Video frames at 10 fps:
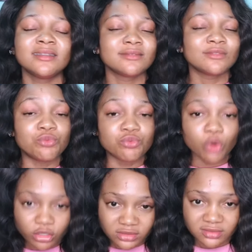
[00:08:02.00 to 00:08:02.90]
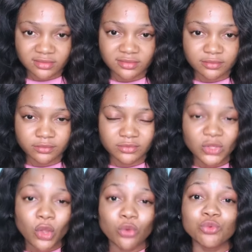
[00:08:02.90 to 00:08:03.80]
run,
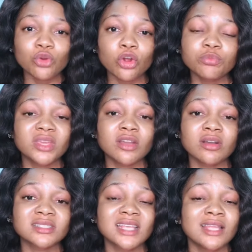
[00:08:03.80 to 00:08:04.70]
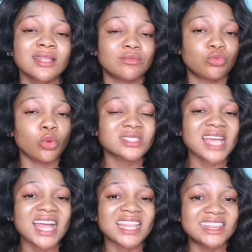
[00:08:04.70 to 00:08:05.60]
because those
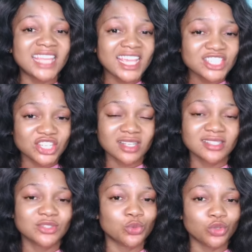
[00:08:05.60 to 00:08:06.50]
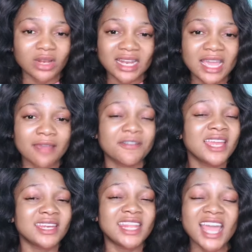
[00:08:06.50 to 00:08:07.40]
are dangers to your life.
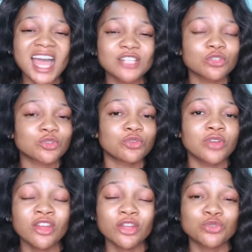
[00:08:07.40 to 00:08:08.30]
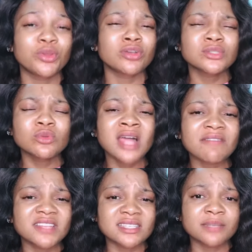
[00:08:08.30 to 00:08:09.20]
They are just going to hurt you because they don't have the
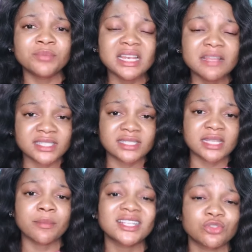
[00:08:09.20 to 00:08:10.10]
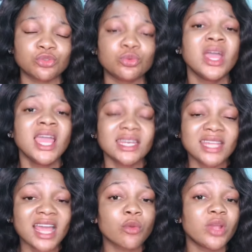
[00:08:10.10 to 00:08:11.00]
same belief system as you. They are
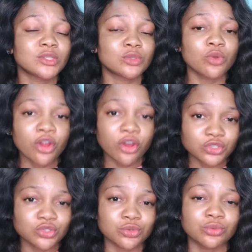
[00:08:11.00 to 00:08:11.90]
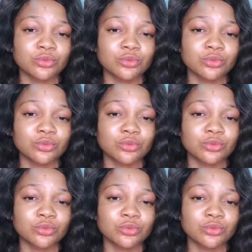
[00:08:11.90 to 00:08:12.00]
going to hurt you.